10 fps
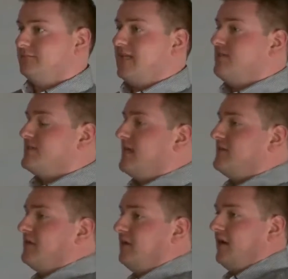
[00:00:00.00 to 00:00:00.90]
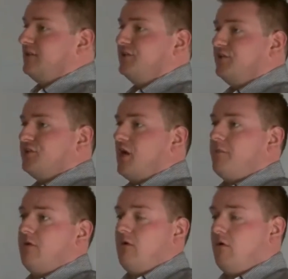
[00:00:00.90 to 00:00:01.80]
town centre and do your
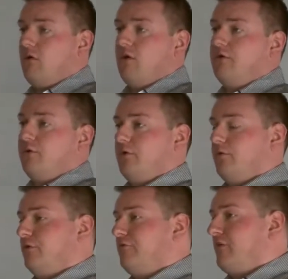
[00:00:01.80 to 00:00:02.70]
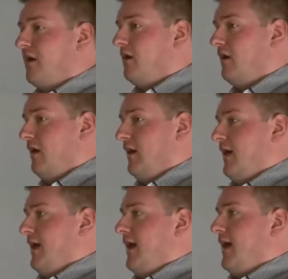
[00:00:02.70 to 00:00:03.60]
shopping all under one roof there.
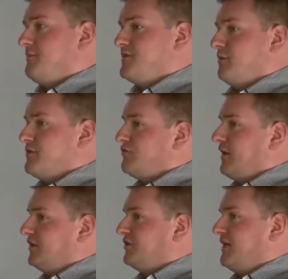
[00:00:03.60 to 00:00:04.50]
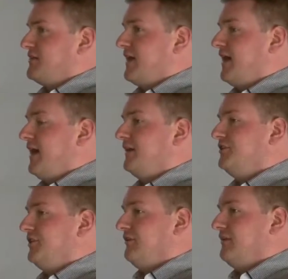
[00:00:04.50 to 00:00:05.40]
So it's trying to change that
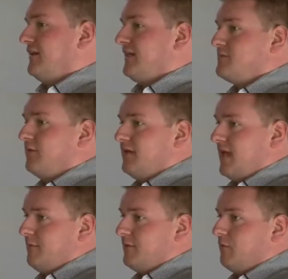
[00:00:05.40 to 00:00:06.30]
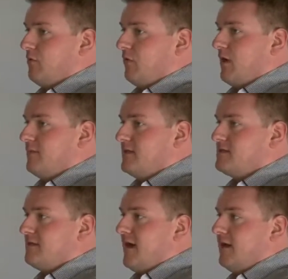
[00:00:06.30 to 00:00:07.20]
attitude, and that's what the aim of the programme
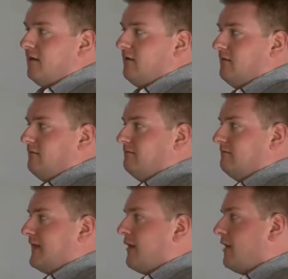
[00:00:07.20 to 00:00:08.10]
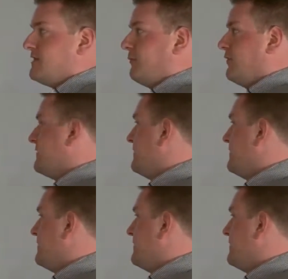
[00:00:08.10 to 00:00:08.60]
is. And that, I suppose,